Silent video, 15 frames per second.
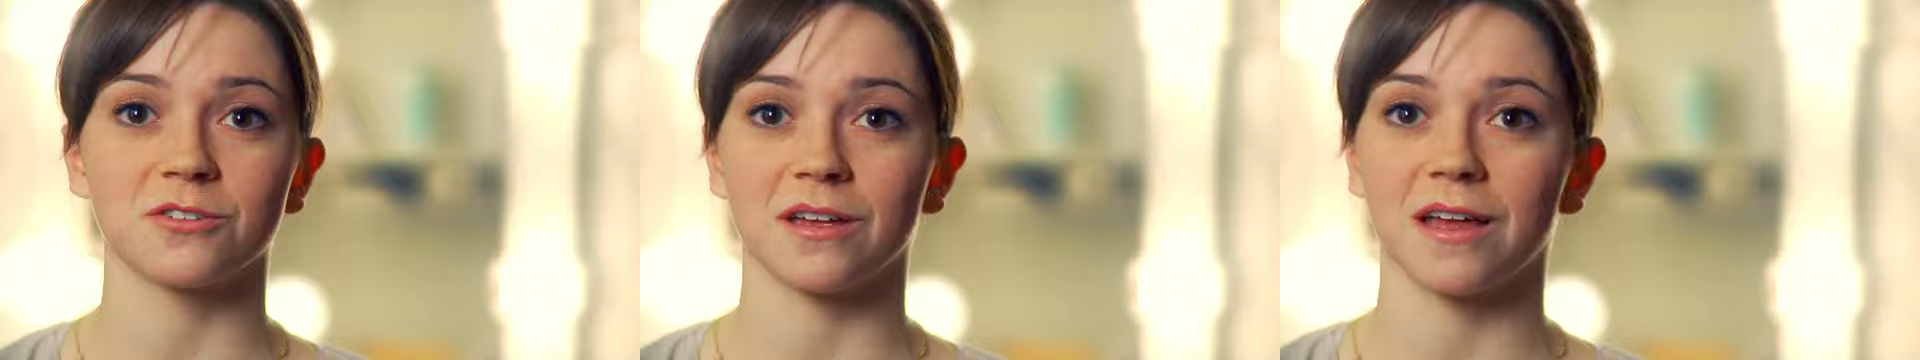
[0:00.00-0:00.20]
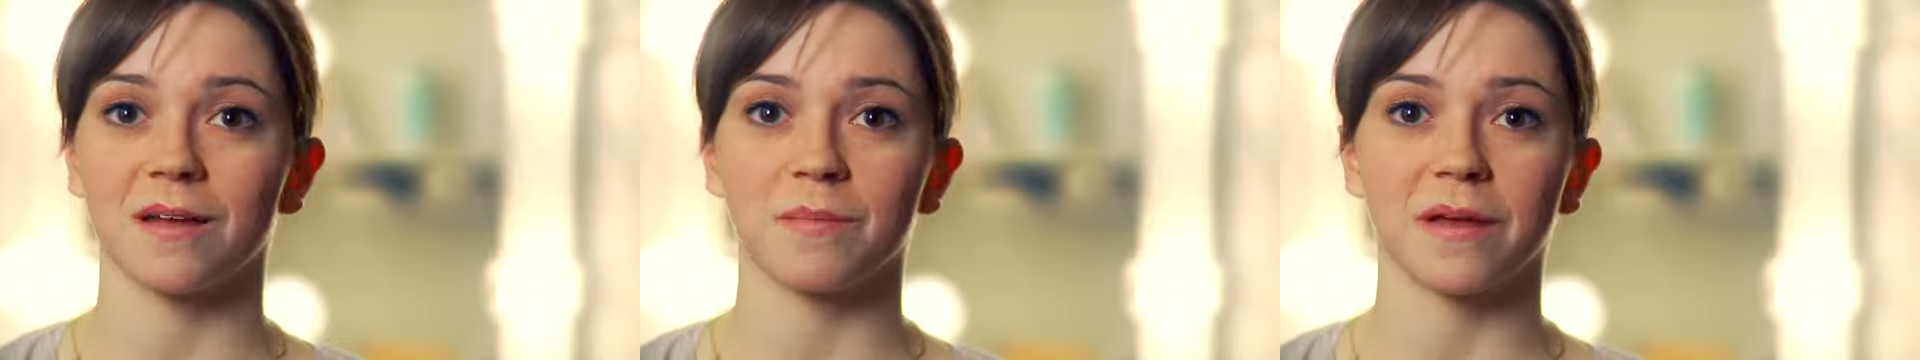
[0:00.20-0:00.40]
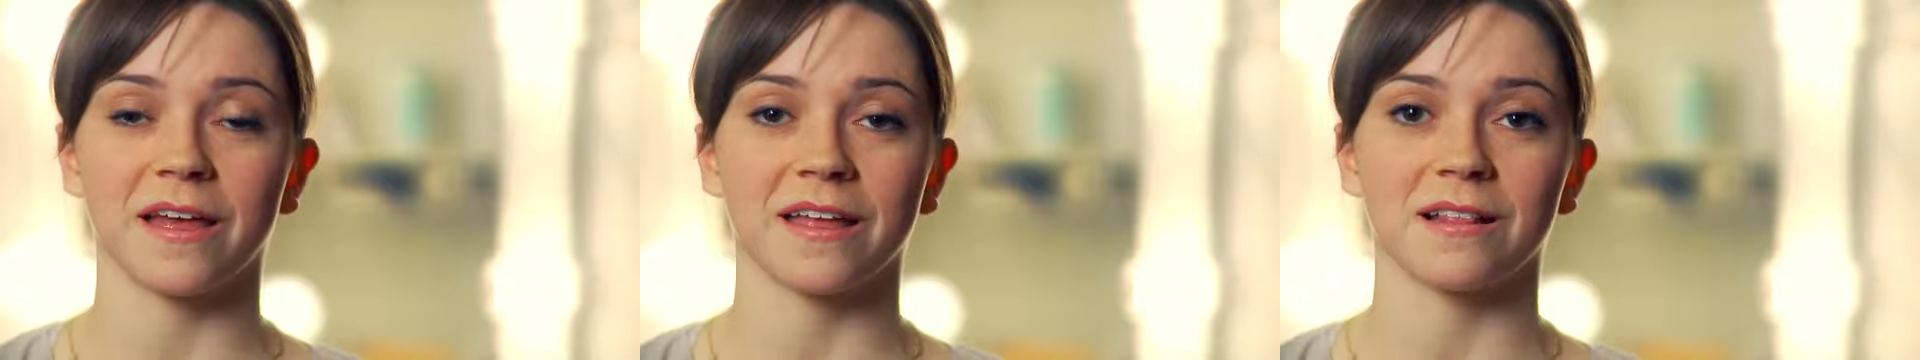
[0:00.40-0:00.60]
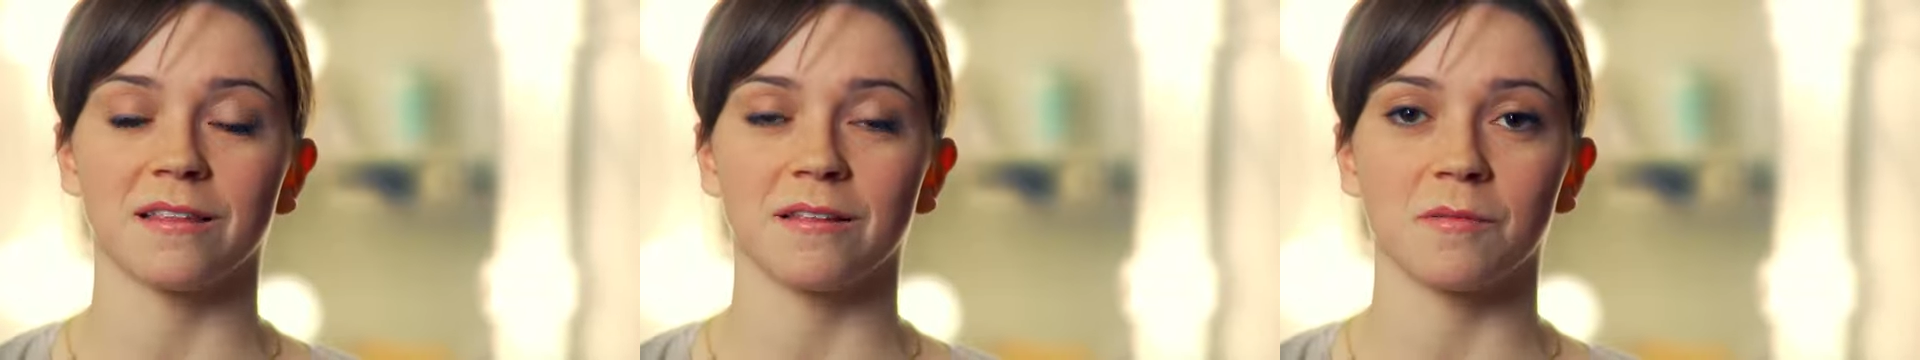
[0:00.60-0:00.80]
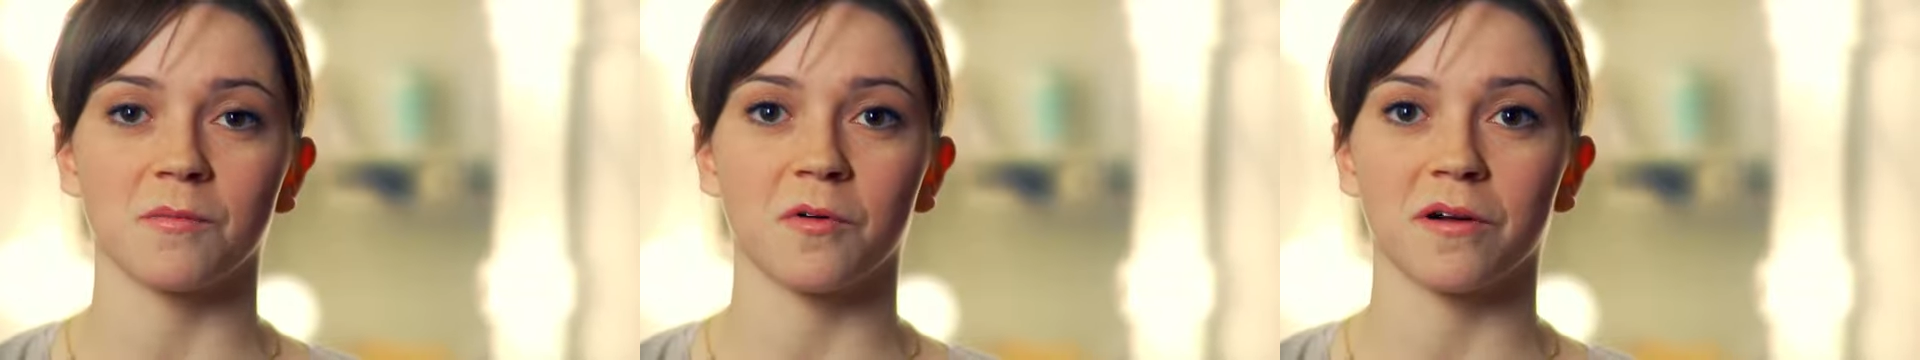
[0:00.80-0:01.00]
I add a
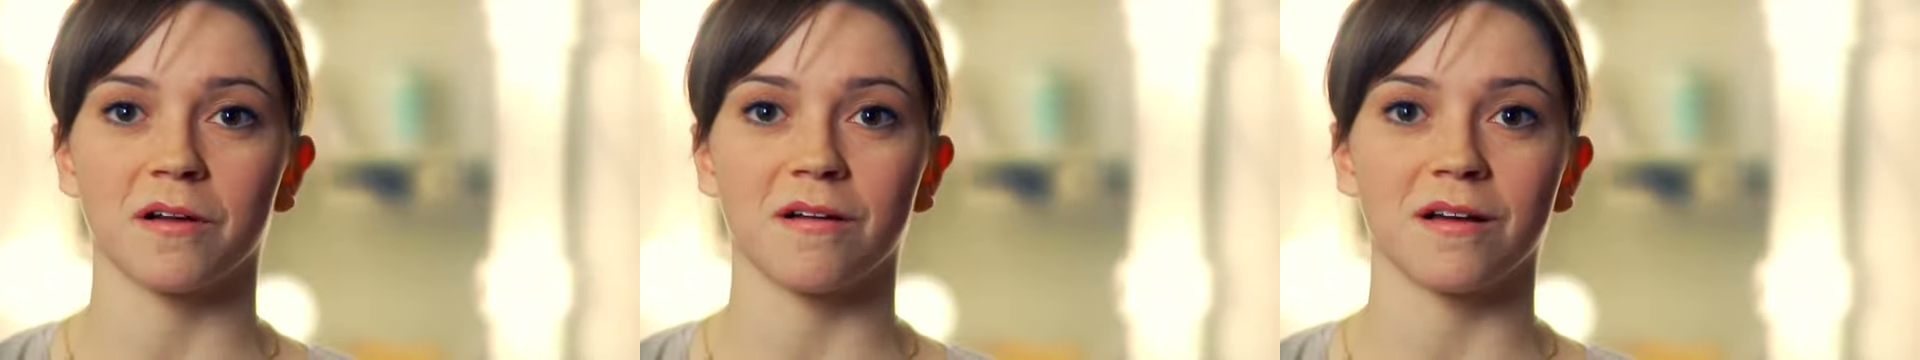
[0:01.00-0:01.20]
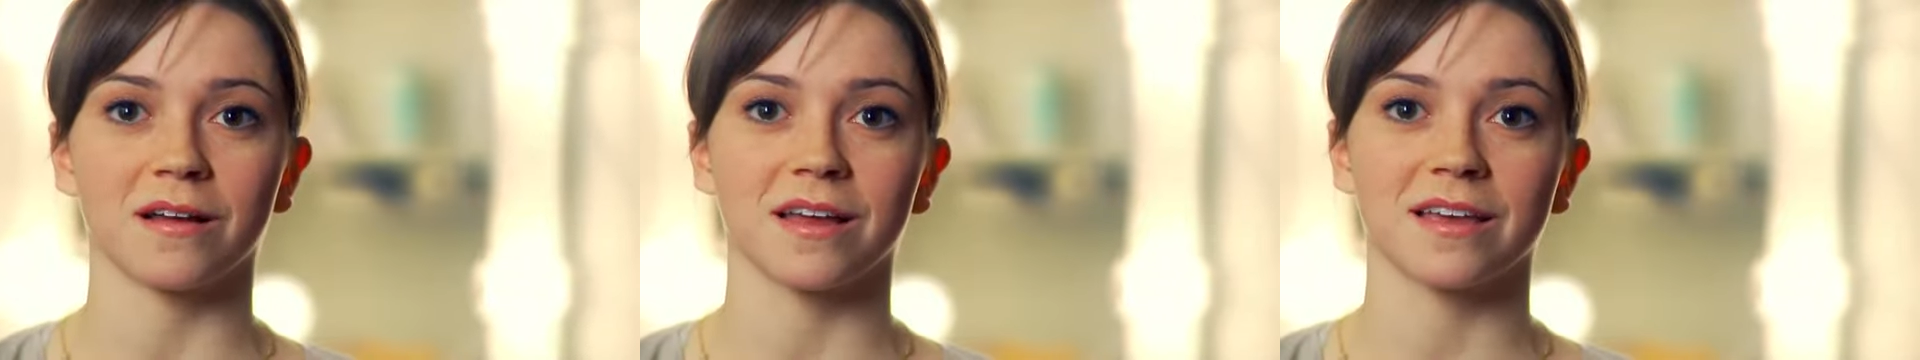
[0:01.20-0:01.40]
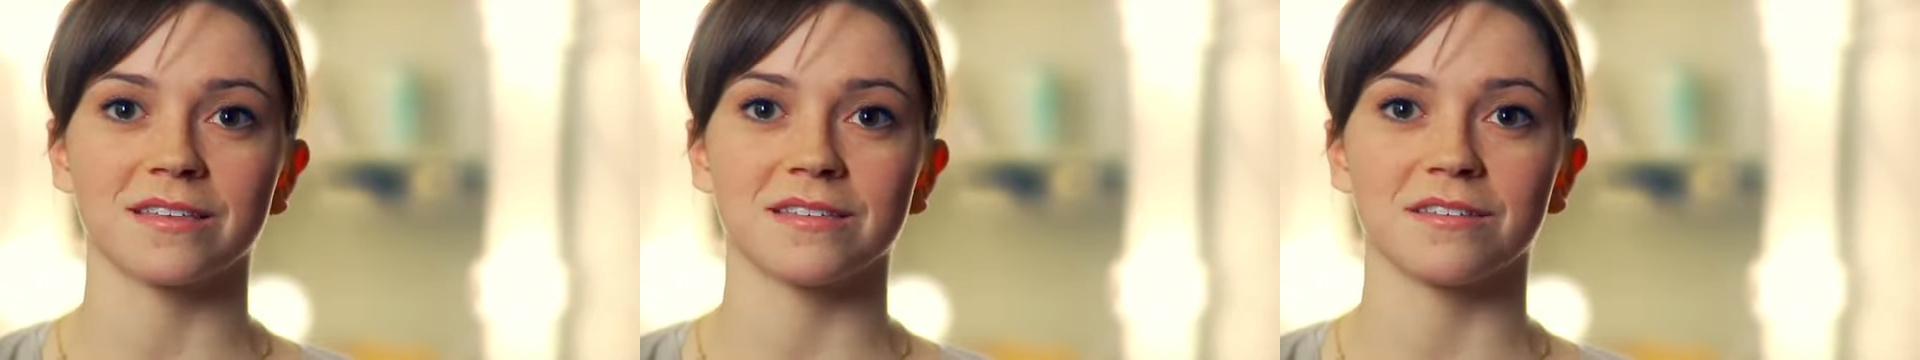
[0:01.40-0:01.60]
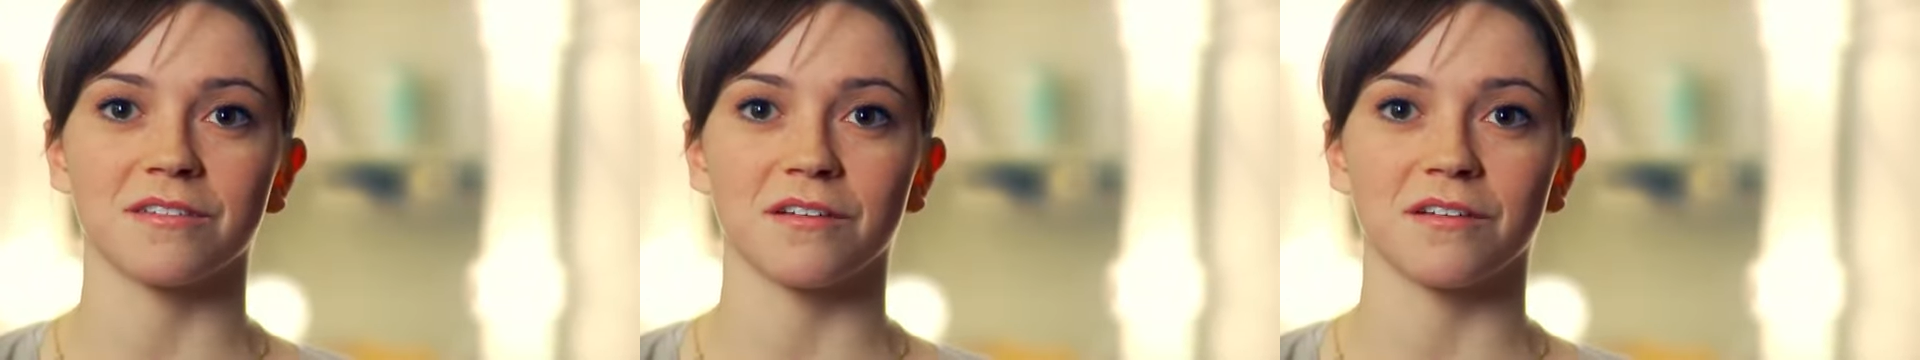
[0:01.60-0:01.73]
little more on because